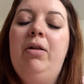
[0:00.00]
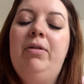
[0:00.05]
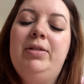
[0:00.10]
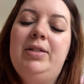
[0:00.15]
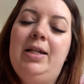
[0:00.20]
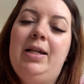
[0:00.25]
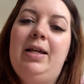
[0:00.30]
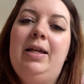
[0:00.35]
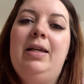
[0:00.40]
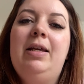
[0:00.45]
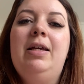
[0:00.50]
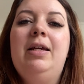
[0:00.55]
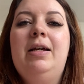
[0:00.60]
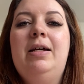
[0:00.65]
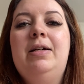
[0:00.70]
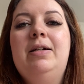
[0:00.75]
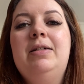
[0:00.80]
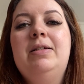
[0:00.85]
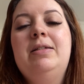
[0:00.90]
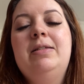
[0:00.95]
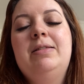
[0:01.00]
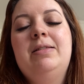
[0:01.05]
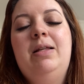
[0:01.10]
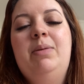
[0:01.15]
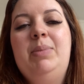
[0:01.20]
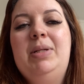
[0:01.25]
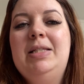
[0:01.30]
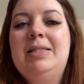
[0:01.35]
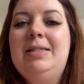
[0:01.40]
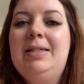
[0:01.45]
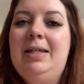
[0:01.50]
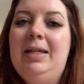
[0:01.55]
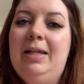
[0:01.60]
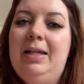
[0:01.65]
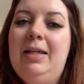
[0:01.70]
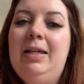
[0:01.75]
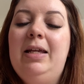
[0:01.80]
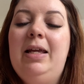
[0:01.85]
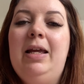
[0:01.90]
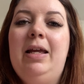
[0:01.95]
day uh, slimming
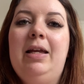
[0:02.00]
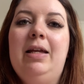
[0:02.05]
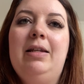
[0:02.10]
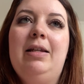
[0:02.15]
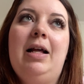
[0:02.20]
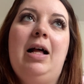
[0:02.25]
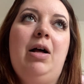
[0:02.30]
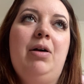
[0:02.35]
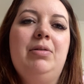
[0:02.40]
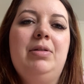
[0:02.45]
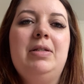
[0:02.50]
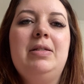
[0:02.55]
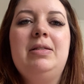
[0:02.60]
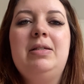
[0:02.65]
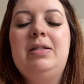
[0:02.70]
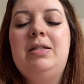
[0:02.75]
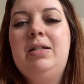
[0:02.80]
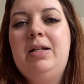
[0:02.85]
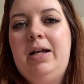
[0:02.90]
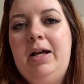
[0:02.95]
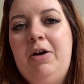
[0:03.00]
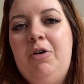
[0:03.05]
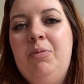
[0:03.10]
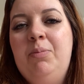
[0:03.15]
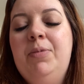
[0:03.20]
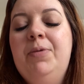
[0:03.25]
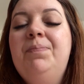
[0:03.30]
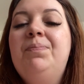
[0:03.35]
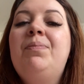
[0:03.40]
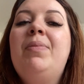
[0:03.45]
tea and how does it help